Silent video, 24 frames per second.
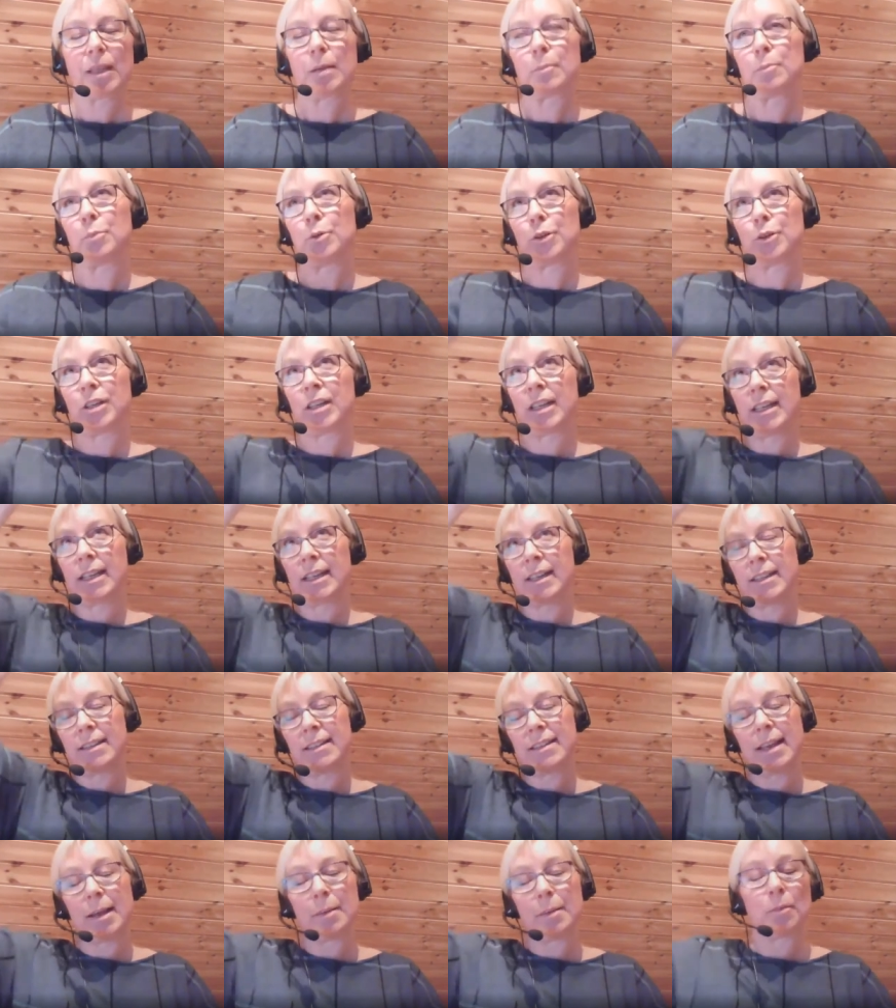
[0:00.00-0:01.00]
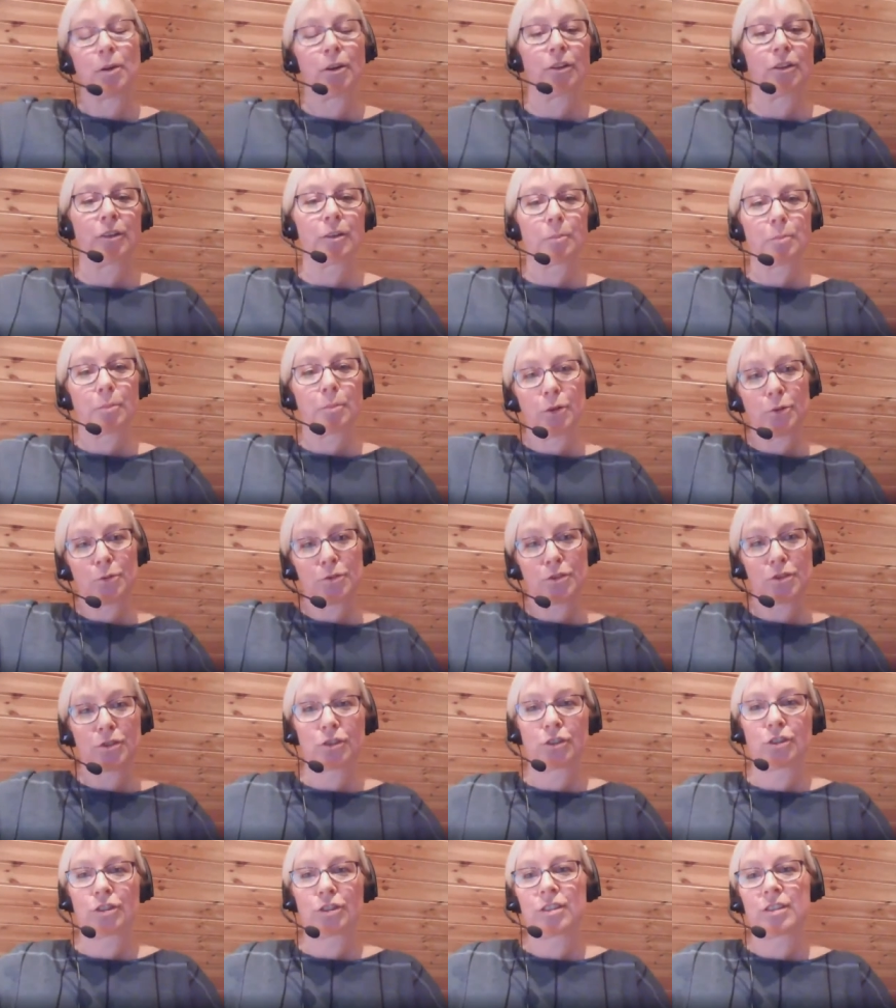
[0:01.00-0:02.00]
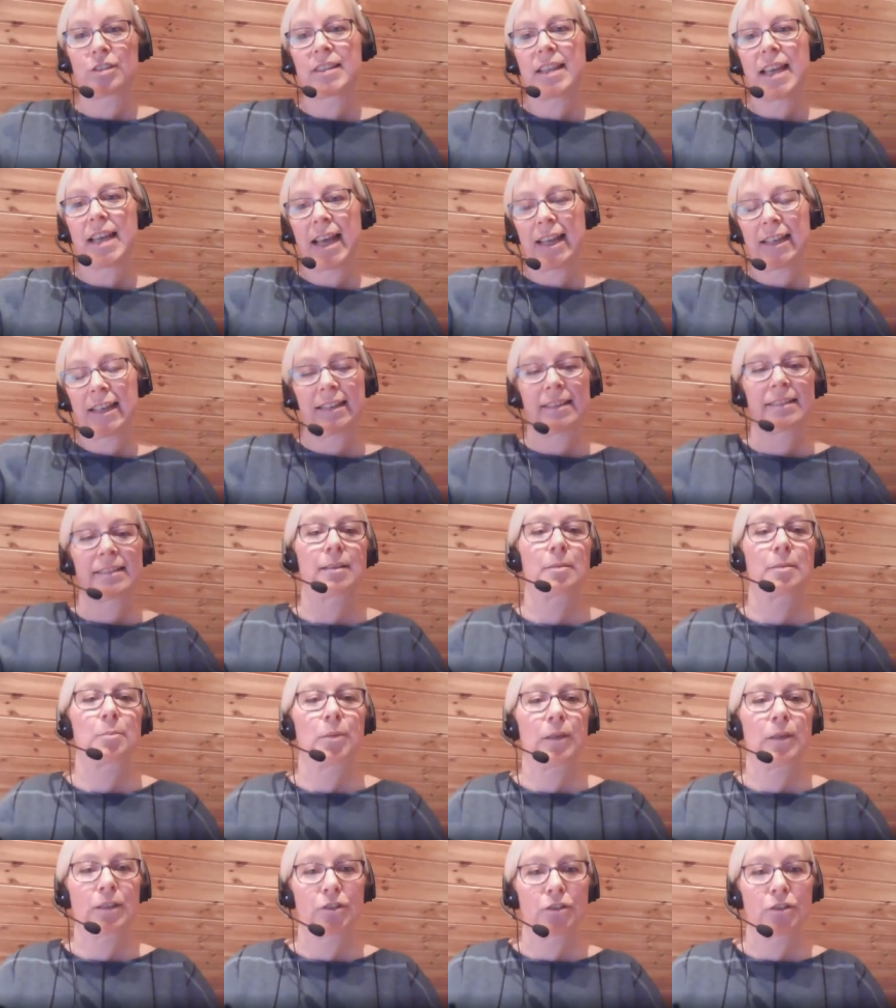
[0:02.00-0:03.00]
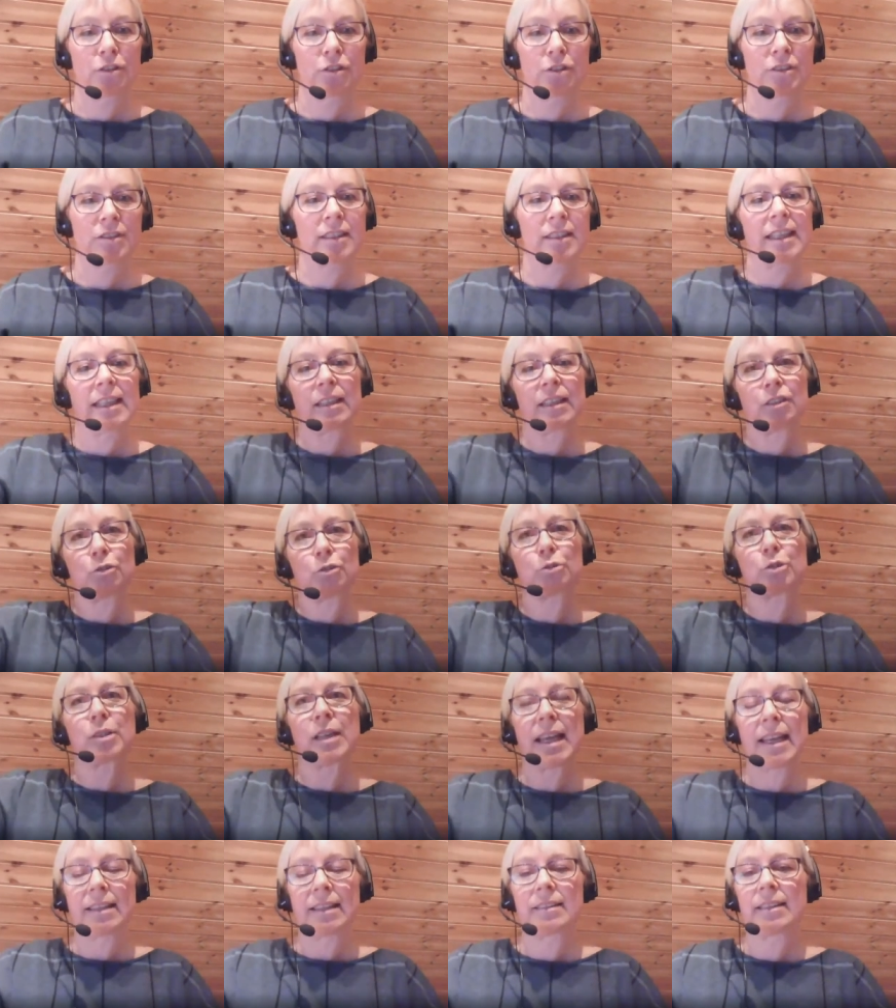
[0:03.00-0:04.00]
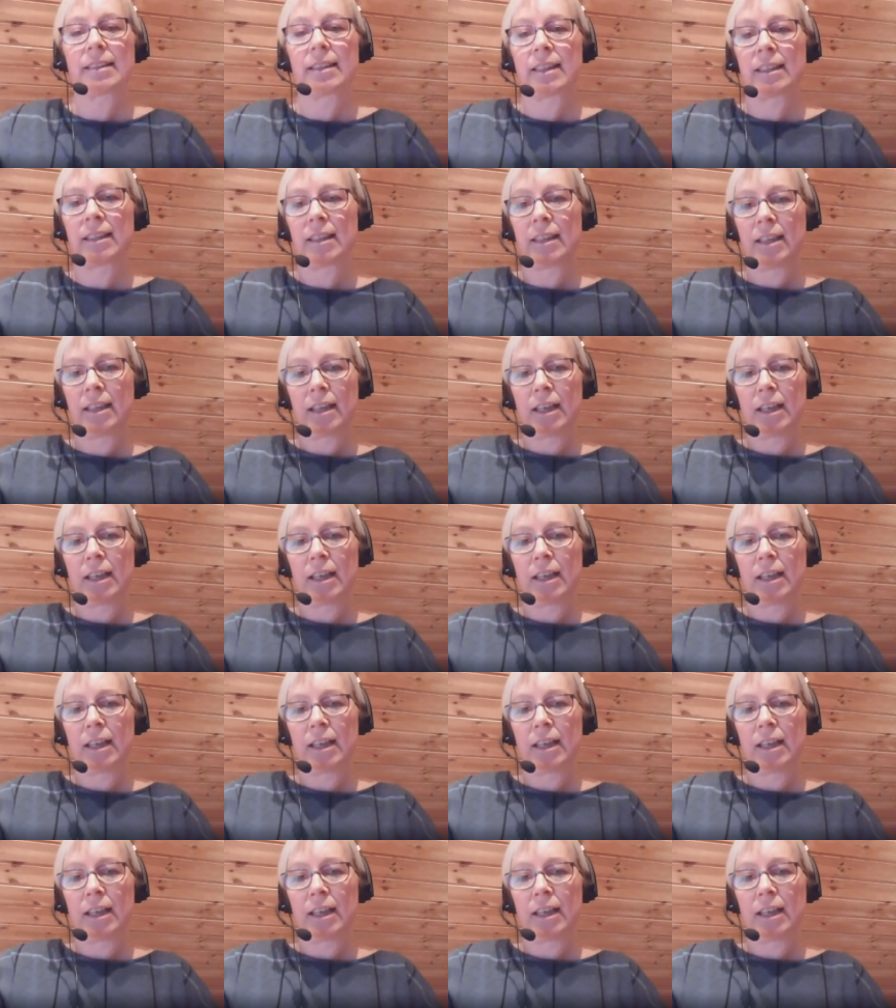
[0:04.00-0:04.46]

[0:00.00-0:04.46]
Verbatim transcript: putting uh, them on posters, adding some pictures, and creating